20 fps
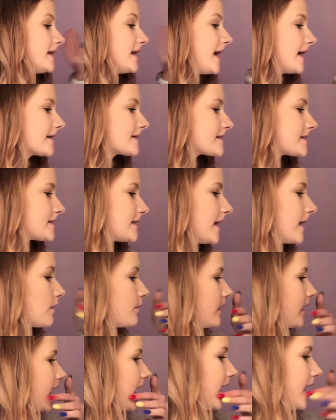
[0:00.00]
Next thing
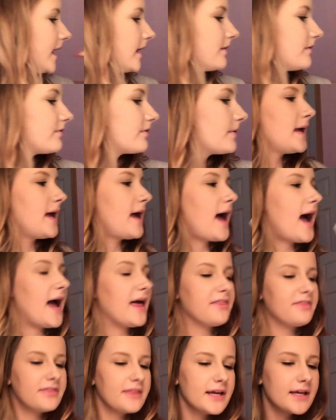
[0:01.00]
we have, I
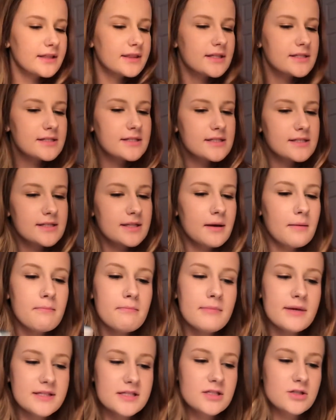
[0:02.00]
think this is the
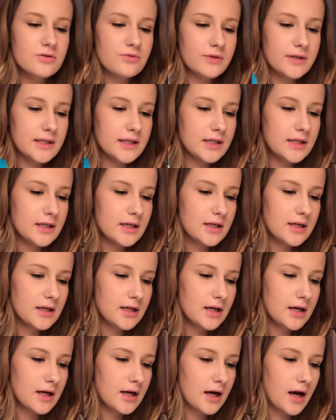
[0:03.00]
mystery
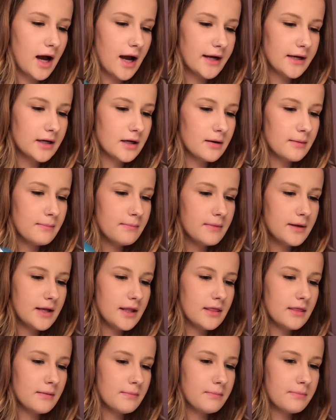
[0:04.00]
item
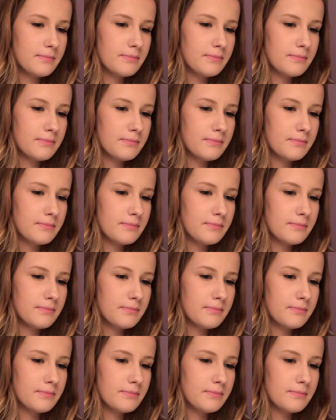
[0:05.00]
in the